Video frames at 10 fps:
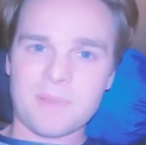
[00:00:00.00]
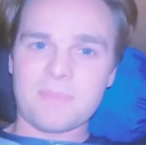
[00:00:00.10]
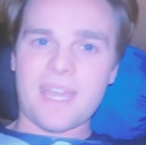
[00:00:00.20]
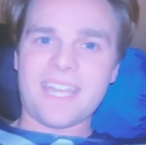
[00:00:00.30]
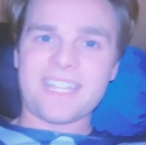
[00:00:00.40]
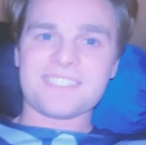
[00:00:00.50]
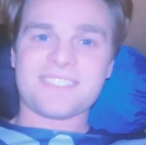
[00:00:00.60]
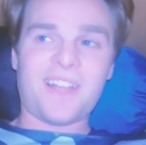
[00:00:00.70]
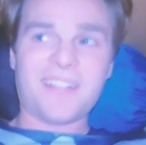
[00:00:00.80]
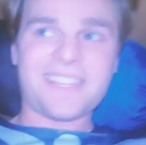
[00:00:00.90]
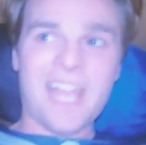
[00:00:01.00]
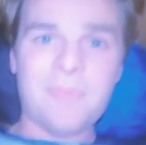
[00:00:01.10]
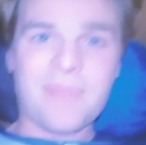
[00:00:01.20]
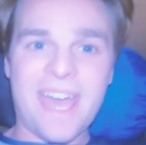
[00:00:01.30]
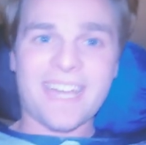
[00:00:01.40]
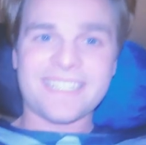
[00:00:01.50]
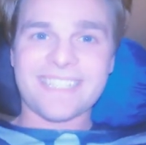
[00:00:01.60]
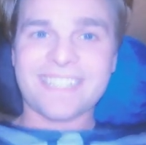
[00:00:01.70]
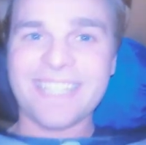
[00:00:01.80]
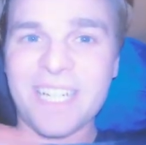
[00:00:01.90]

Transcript: a pod suite. I'm not gonna lie.